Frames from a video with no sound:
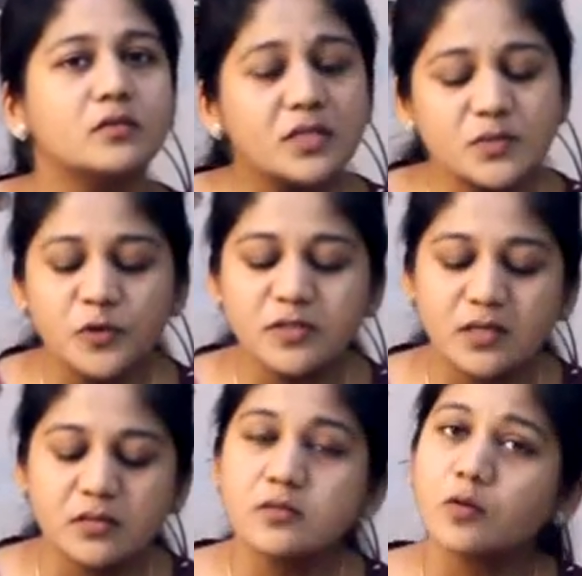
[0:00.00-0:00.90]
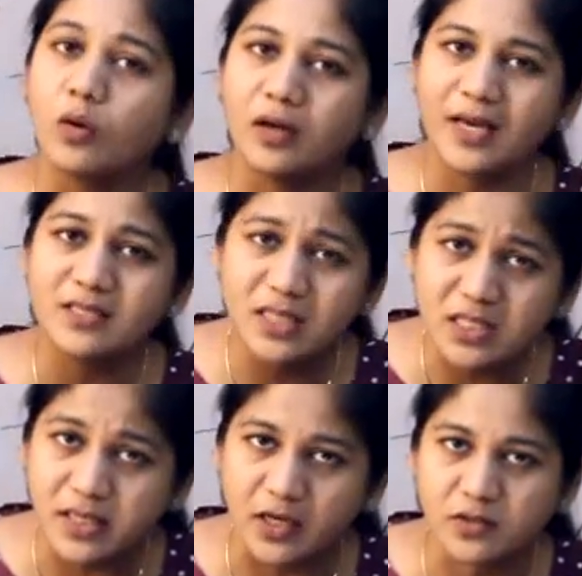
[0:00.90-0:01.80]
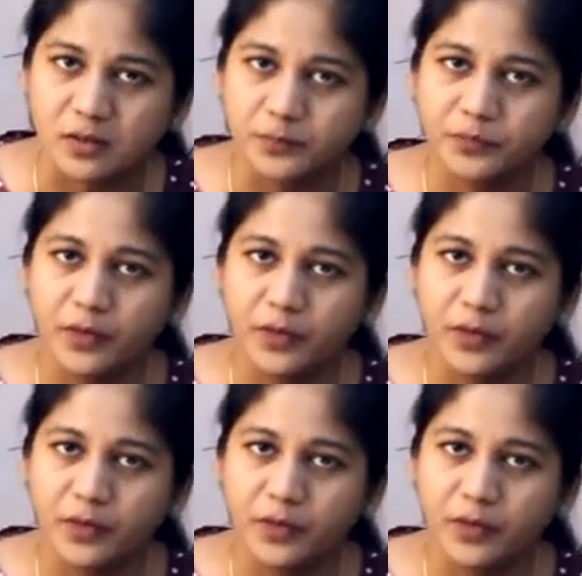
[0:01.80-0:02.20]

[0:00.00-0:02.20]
So this process is called as dissection.